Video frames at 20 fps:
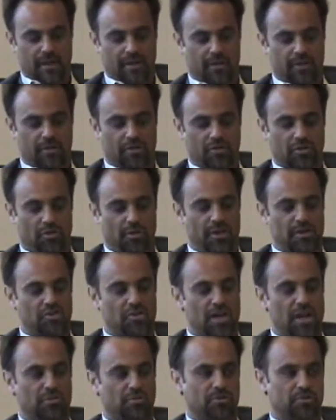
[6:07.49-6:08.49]
The Attorney
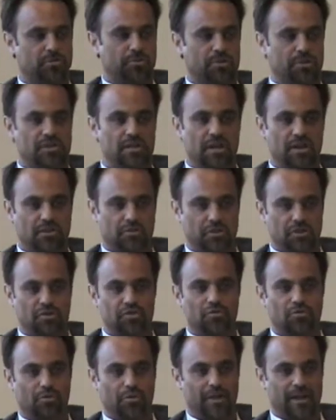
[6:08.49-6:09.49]
General is particularly
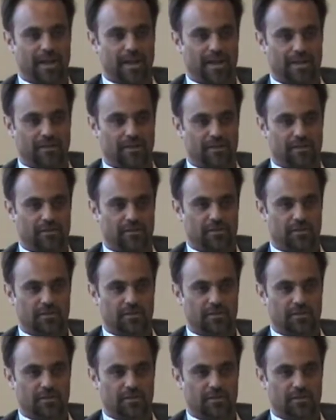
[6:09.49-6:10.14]
short-handed.